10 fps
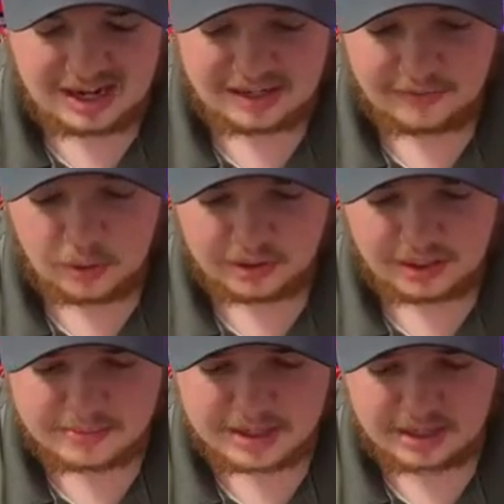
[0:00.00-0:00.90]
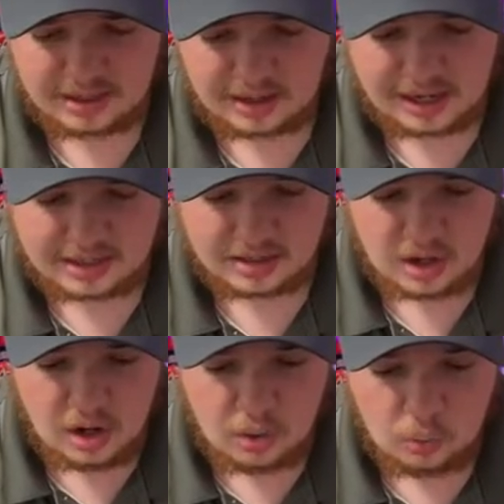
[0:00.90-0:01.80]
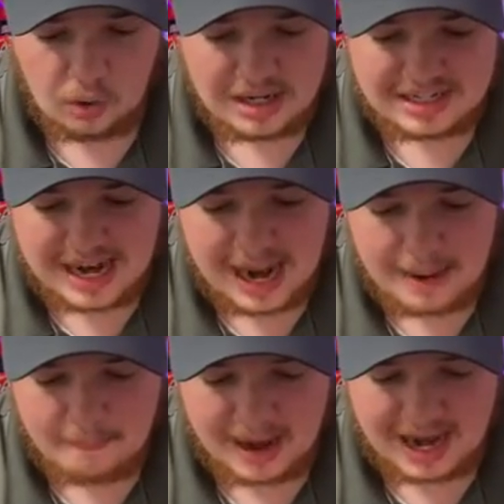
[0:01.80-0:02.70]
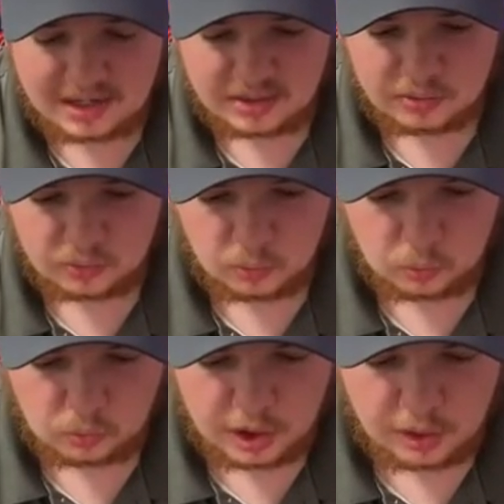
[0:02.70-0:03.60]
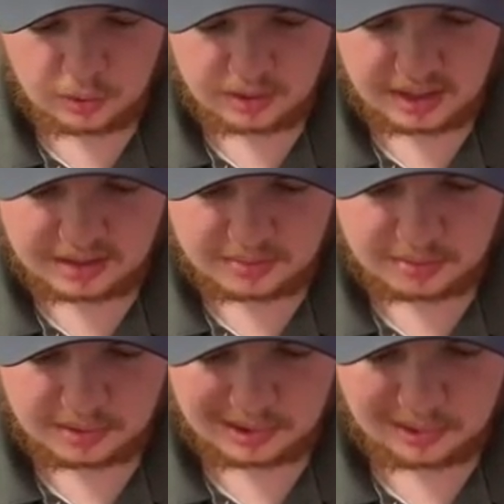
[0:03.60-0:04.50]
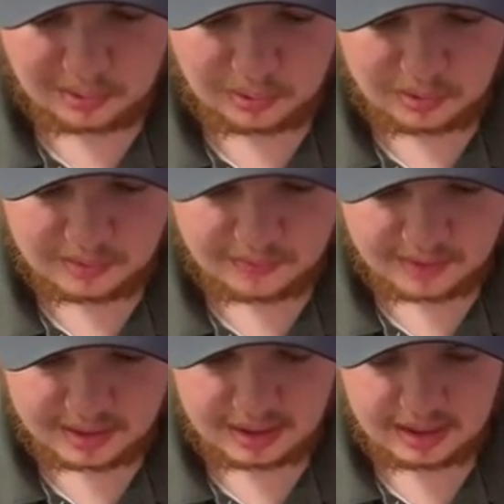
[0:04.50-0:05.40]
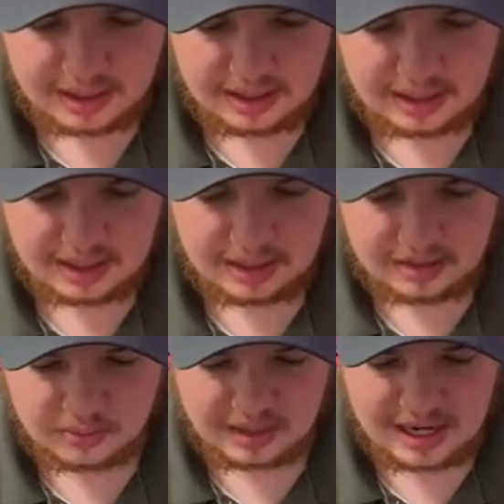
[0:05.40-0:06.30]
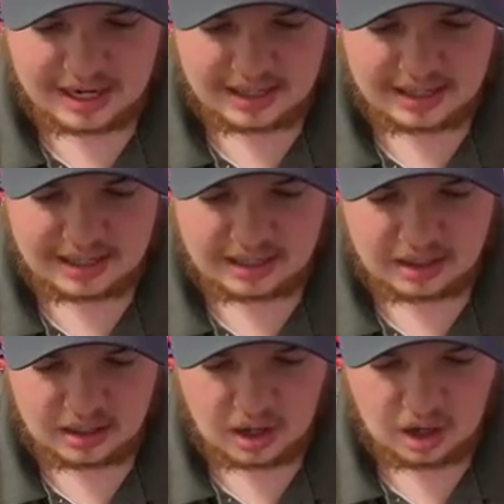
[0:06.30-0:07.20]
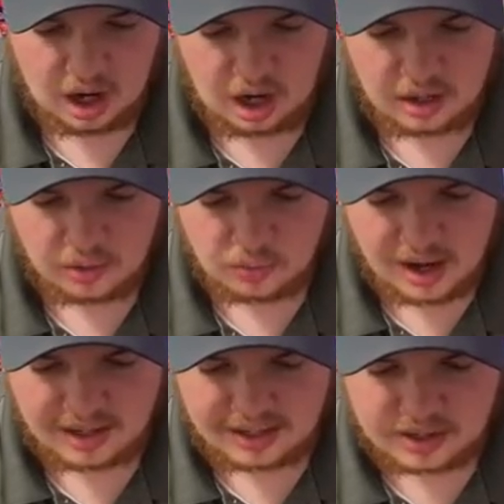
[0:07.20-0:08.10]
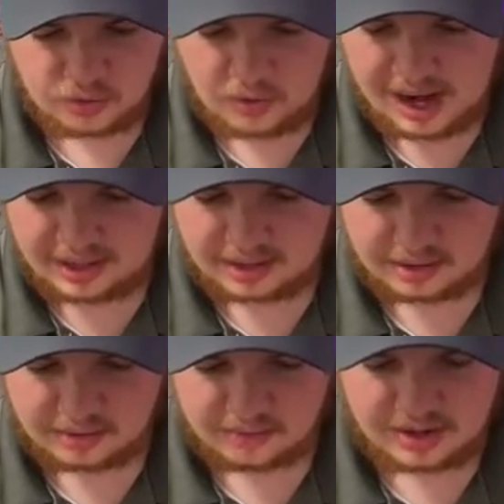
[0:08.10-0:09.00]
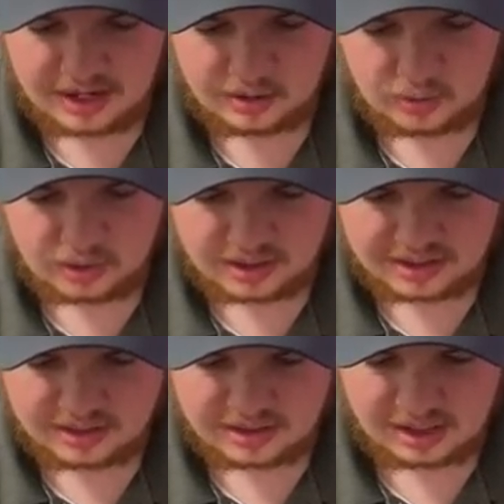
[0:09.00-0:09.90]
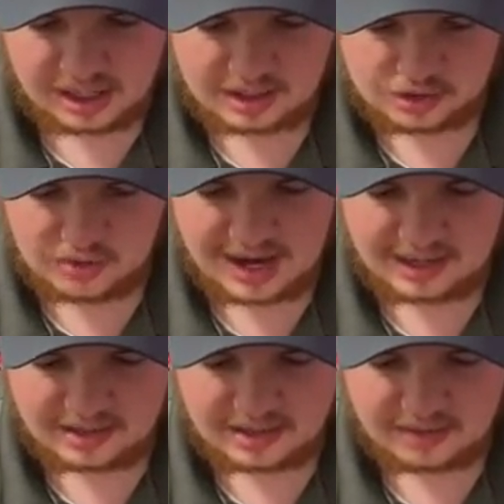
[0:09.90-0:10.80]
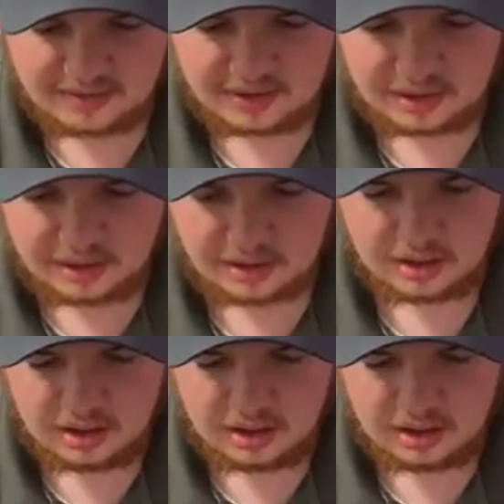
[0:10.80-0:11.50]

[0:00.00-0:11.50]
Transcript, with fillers: I don't even know what comes in here, guys. One-time pass code. That's pretty cool. And we got the Auto Rocket Dragon. Very cool. Looks like there's a lot of dragon stuff in here.